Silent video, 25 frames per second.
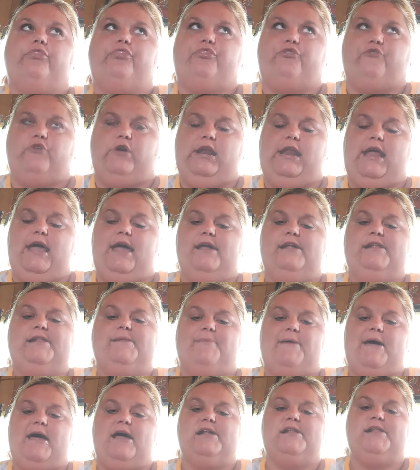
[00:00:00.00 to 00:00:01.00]
three days
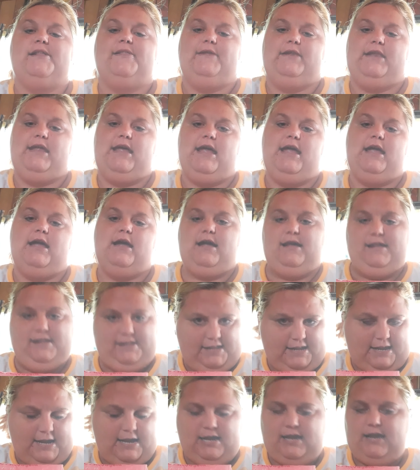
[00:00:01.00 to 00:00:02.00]
past the day I,
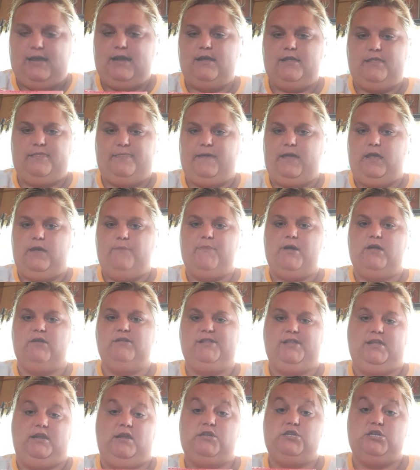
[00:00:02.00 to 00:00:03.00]
it, the email
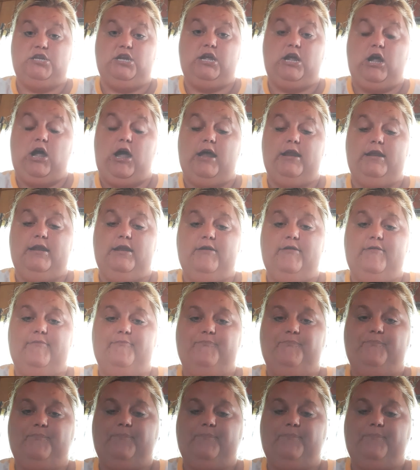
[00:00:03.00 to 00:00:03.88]
said I should have gotten it.